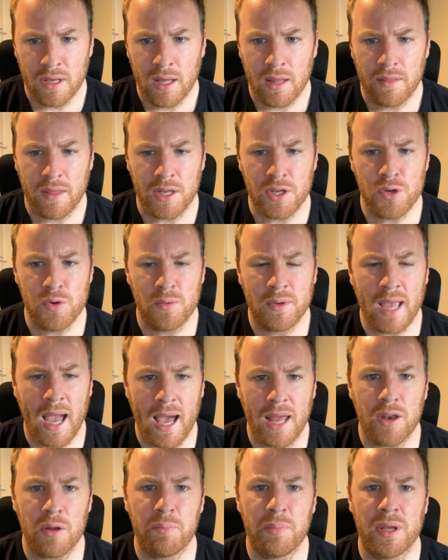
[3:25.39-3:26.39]
then you
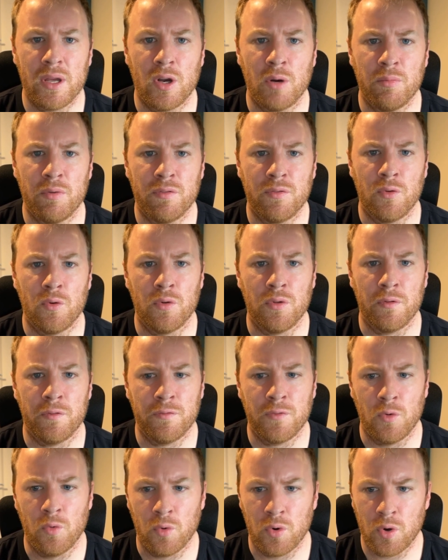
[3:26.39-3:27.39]
can appeal before the
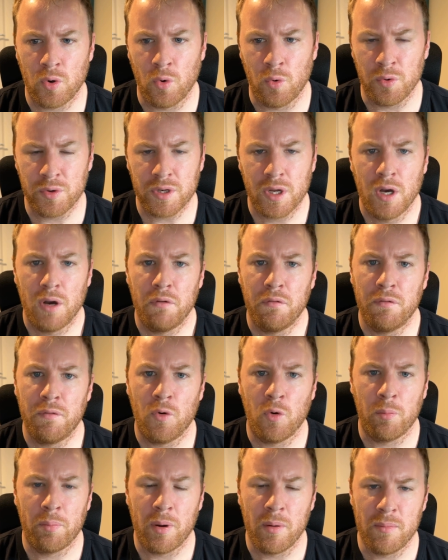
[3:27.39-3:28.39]
full court for
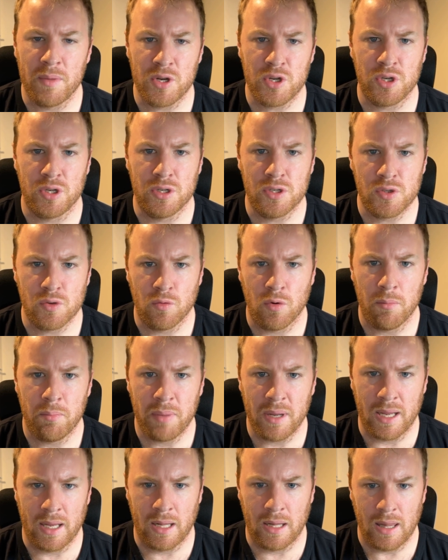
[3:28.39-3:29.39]
permission to
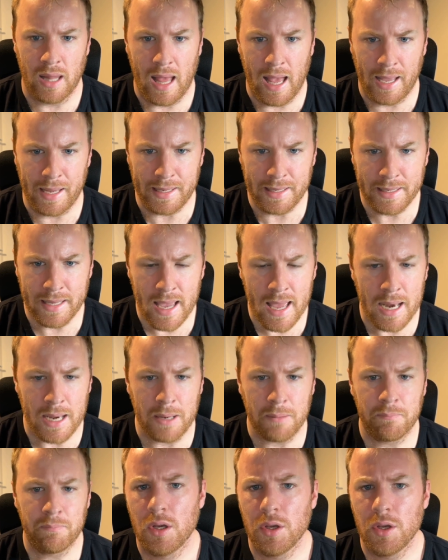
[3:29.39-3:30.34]
appeal again.